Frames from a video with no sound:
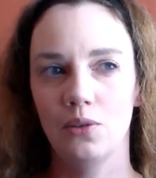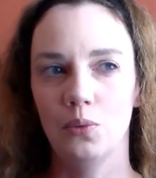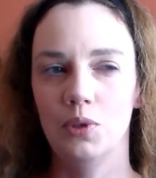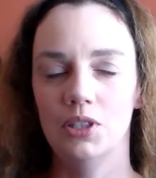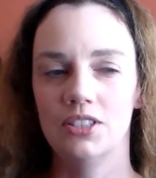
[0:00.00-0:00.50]

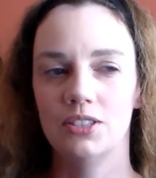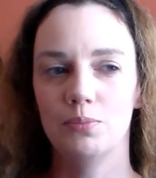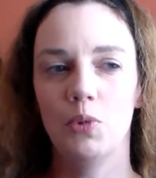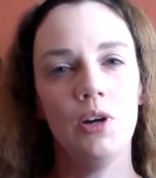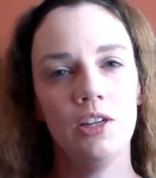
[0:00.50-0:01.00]
was
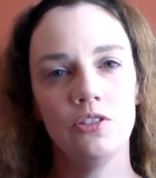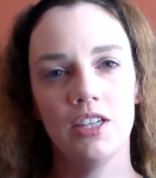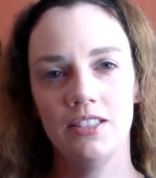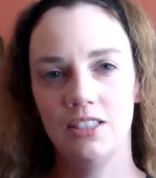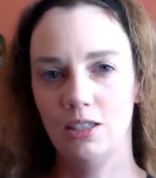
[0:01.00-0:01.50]
more
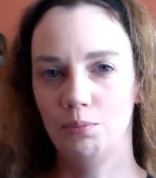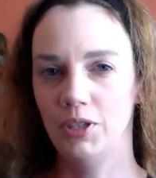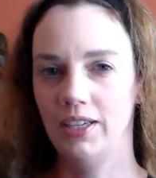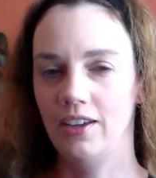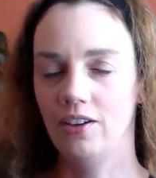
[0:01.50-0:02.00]
interested in
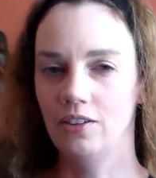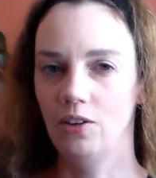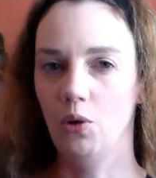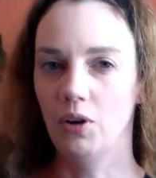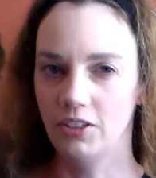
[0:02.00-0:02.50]
bringing
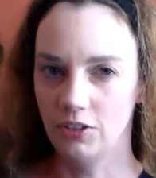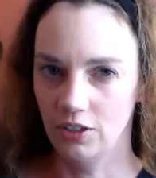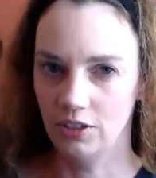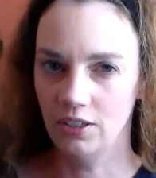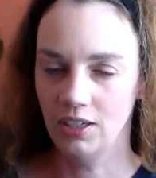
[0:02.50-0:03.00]
on Laura
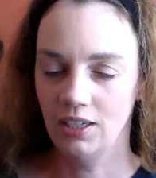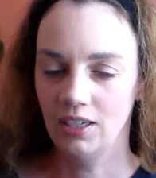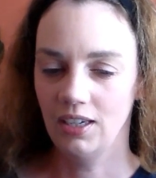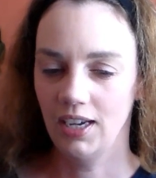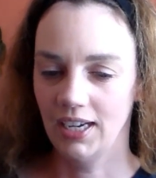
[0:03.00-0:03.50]
Dern
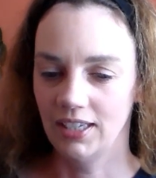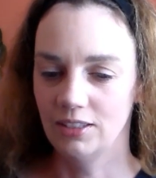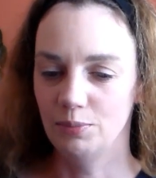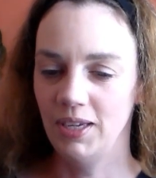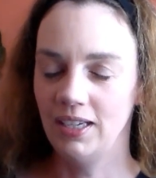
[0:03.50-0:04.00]

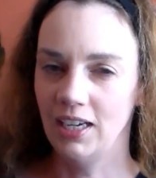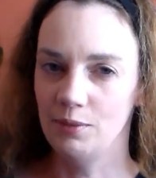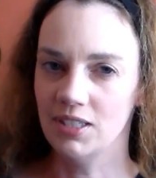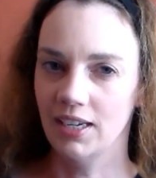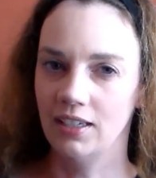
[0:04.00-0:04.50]
and big
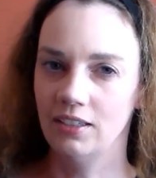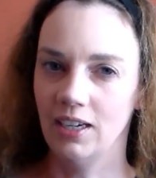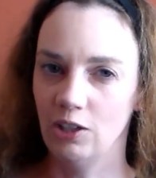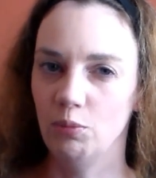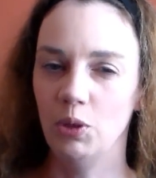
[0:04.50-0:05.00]
names like
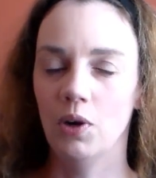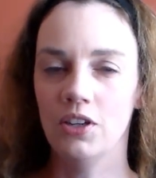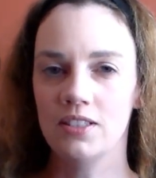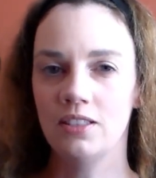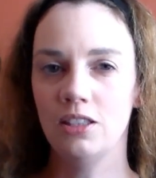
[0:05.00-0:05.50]
Naomi
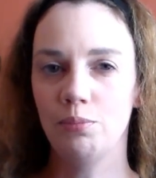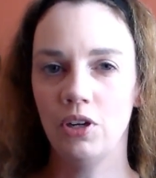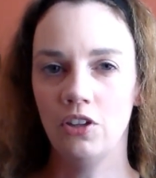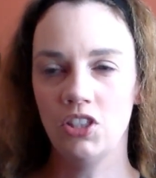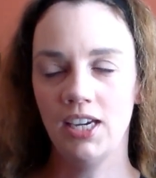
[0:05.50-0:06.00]
Watts into the
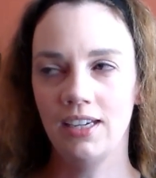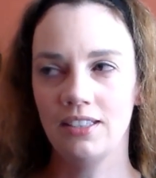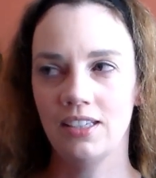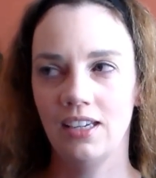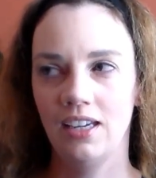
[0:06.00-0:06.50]

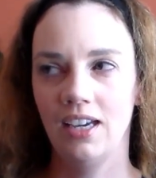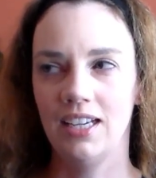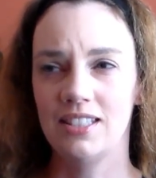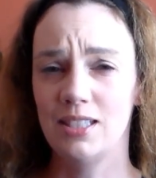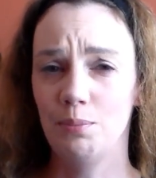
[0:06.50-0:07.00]
project,
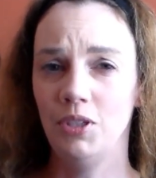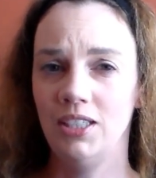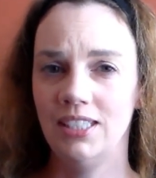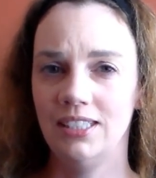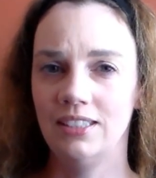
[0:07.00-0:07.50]
and
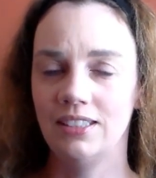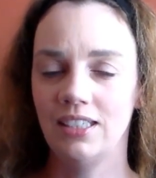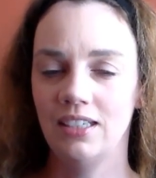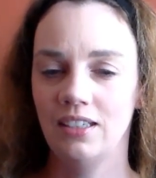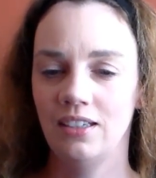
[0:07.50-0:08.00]
simply didn't